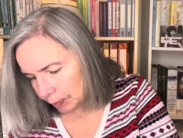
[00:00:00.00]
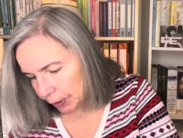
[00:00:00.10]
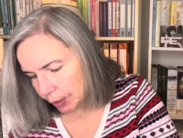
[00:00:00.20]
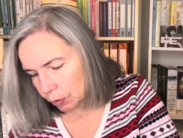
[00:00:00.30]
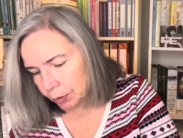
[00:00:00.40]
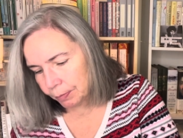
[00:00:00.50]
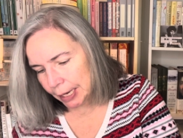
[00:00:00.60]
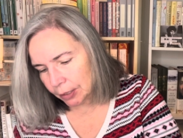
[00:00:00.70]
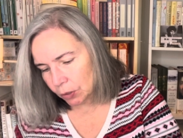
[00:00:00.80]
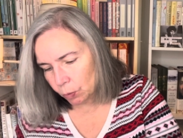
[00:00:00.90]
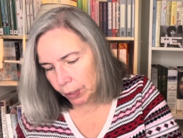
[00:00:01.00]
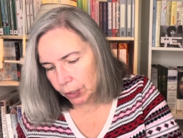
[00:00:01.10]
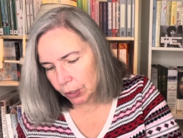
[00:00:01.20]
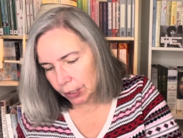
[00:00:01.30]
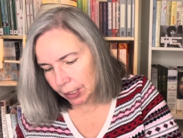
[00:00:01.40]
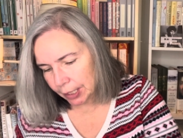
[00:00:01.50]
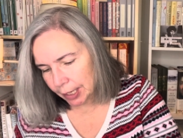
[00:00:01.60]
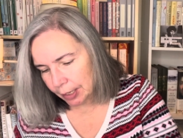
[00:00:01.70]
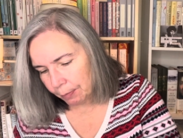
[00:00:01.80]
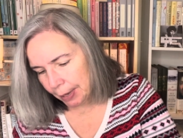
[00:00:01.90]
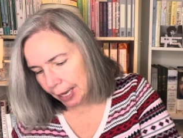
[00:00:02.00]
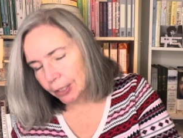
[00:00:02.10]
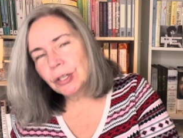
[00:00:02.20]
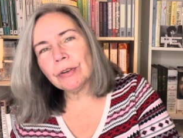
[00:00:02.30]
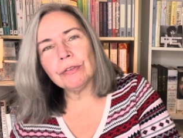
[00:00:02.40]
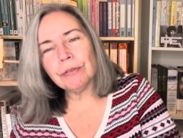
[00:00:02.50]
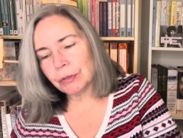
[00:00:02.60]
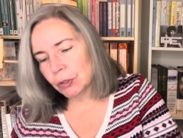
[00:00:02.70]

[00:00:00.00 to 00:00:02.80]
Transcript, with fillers: An old man's winter night, a patch of,